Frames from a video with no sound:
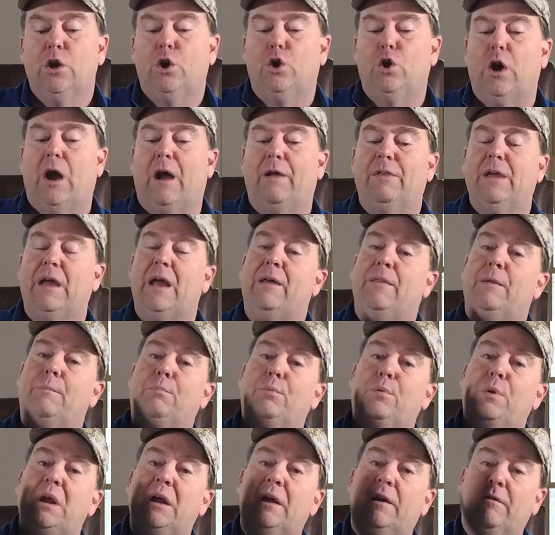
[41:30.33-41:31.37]
Are they on the
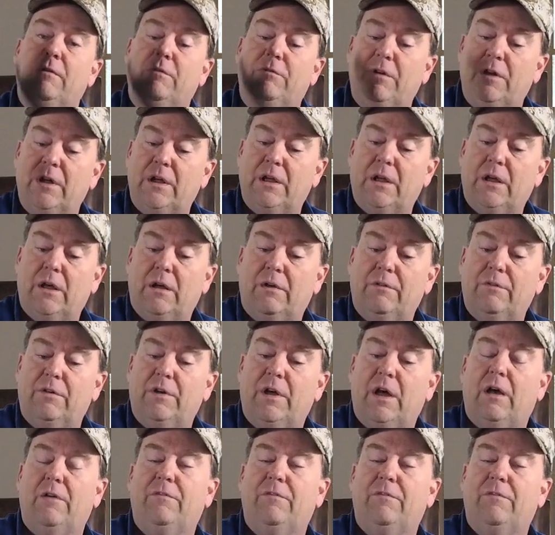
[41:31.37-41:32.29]
brink of, a, of, a,